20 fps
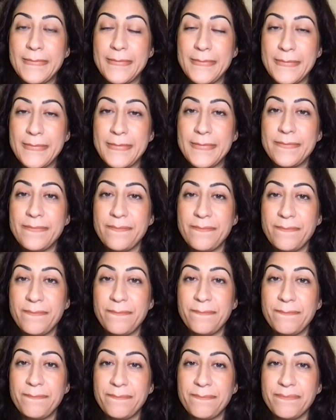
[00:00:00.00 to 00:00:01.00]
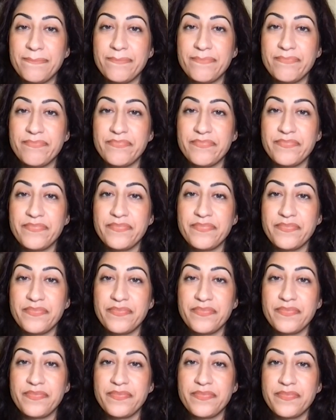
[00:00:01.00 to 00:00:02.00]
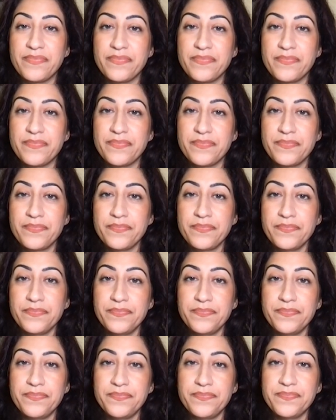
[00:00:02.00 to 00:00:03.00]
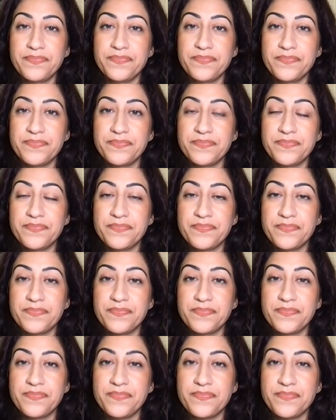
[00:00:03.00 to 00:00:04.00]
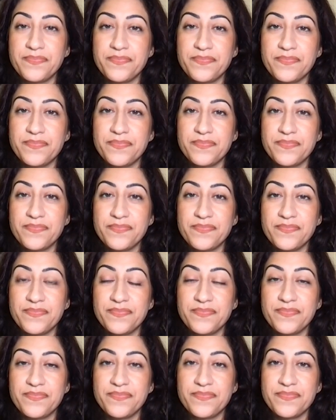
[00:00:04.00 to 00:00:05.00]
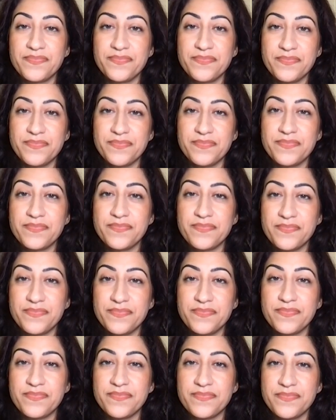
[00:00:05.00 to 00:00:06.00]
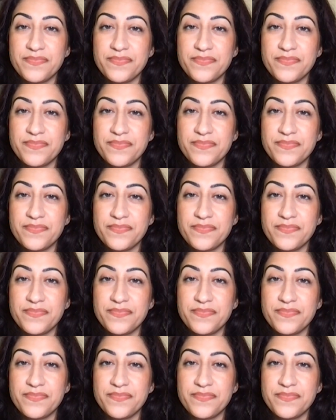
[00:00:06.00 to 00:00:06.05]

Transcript: The person shown says nothing.